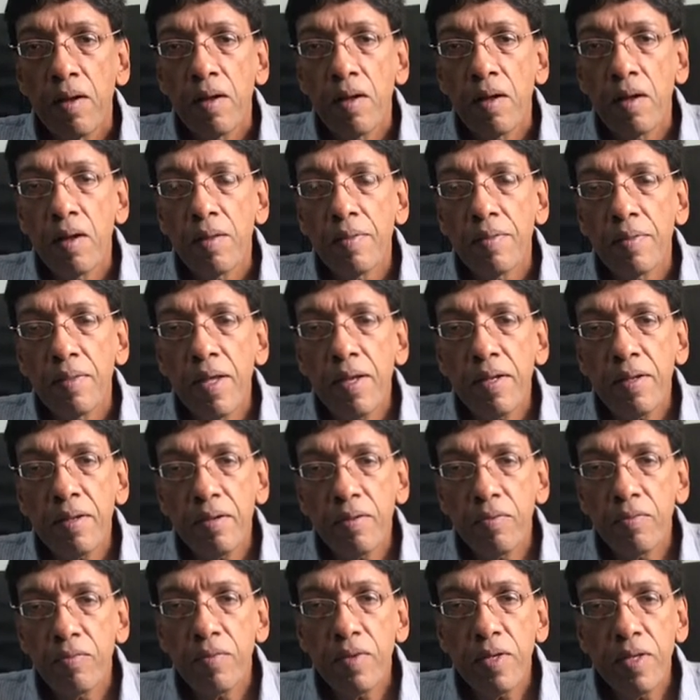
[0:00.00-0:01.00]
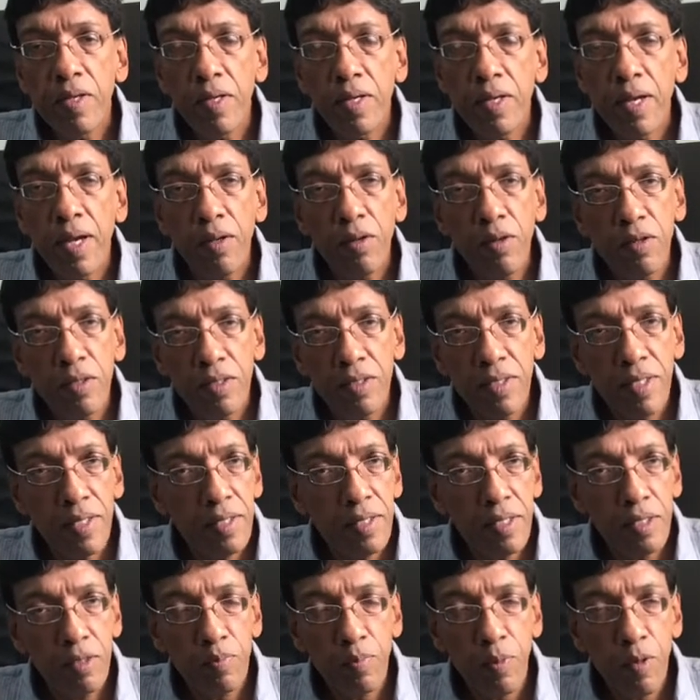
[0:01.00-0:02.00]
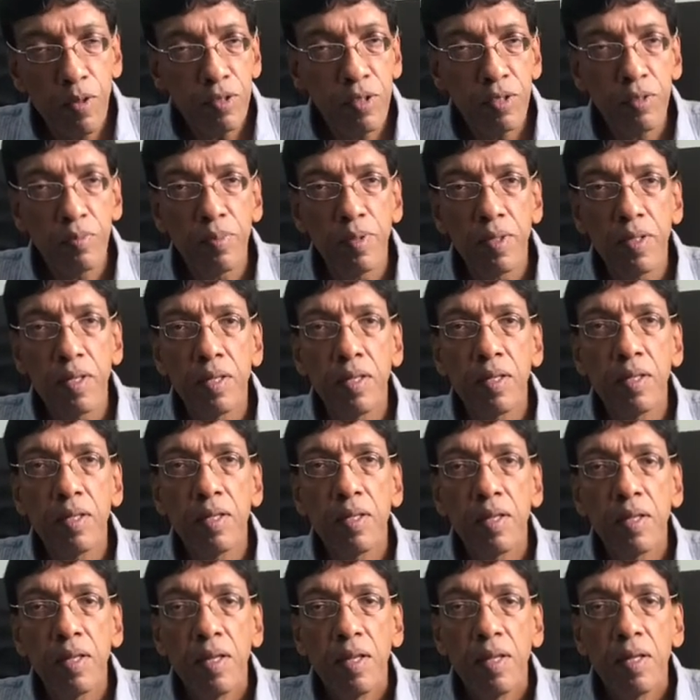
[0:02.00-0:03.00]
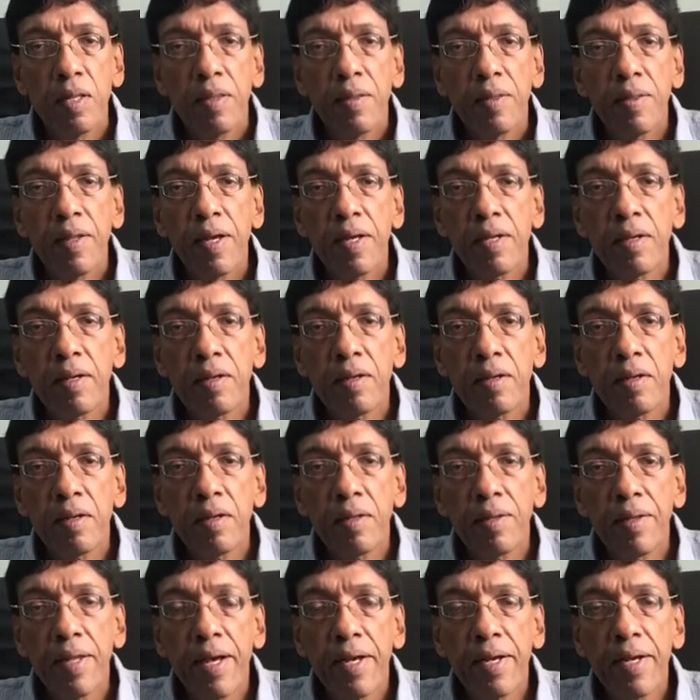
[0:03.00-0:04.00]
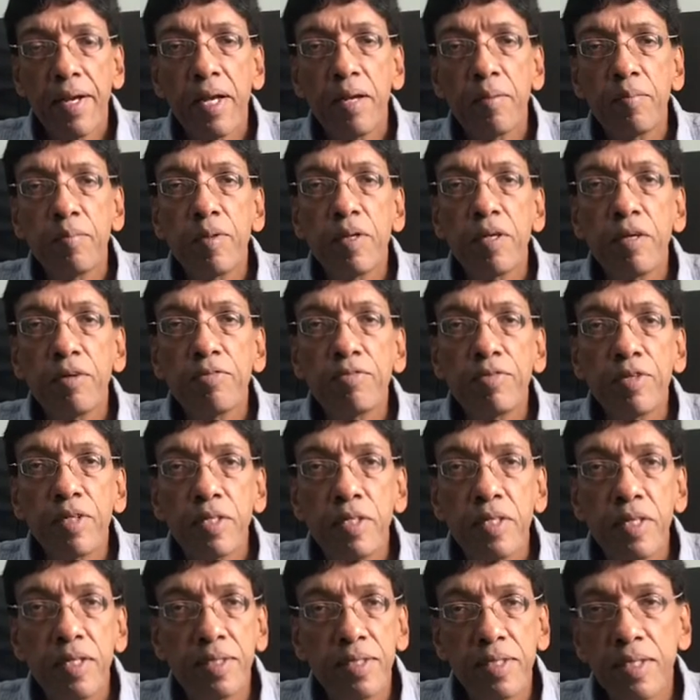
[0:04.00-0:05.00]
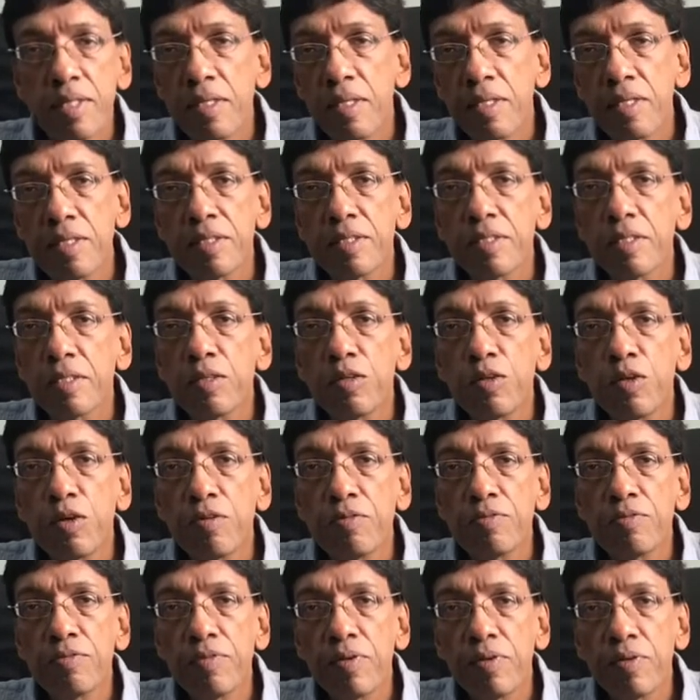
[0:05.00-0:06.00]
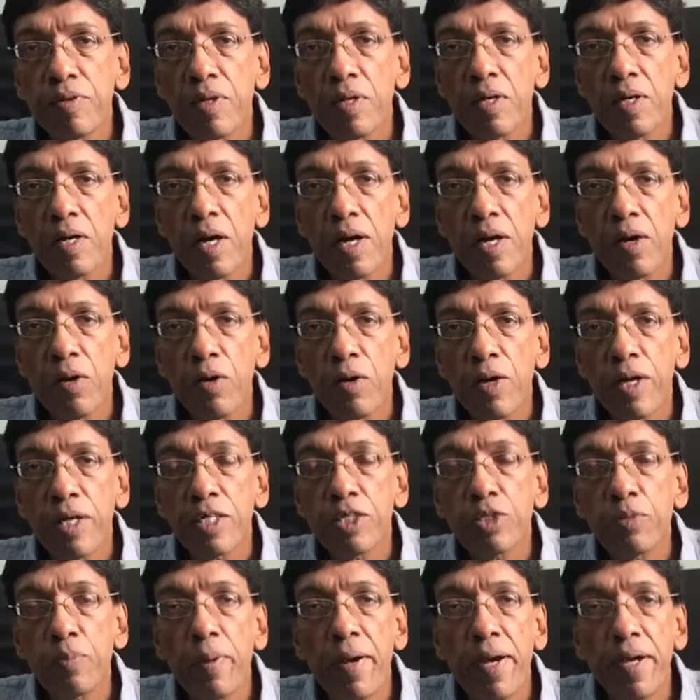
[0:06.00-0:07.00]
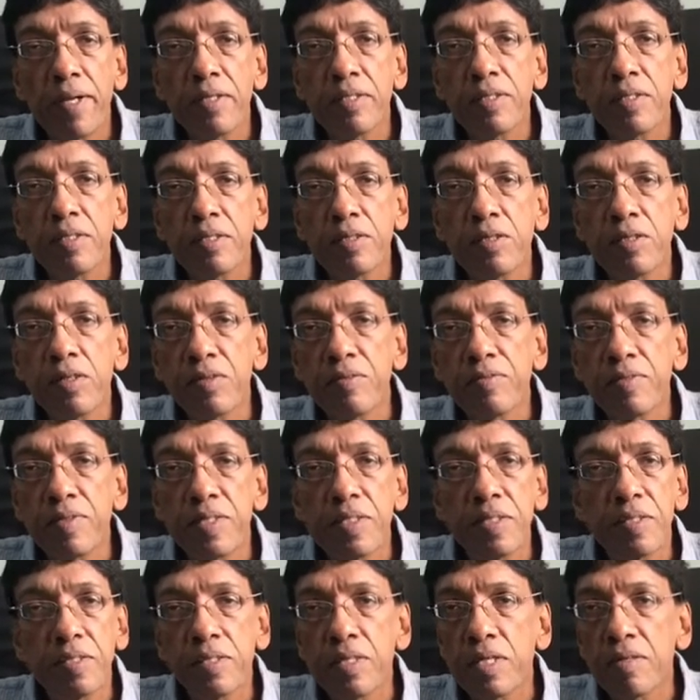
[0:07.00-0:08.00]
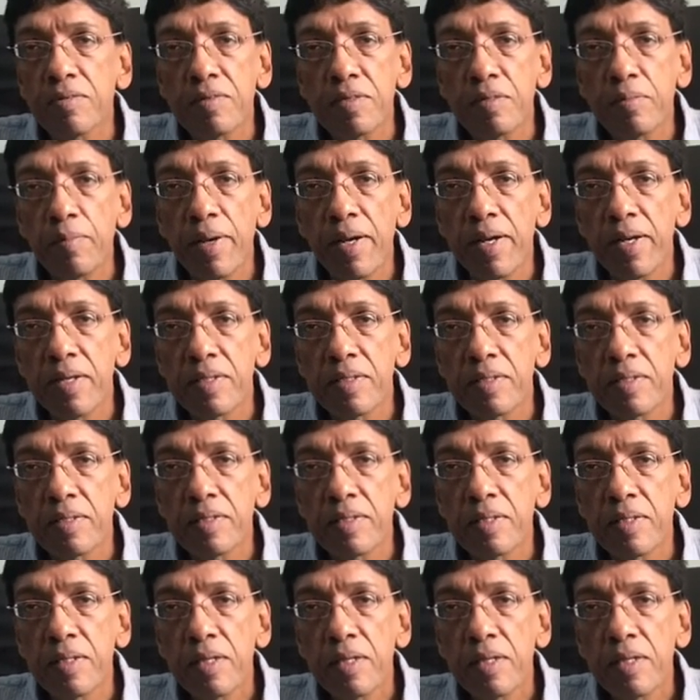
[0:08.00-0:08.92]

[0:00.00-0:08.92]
That we cannot say. It is possible that there can be a further escalation of or expansion of these travel bans.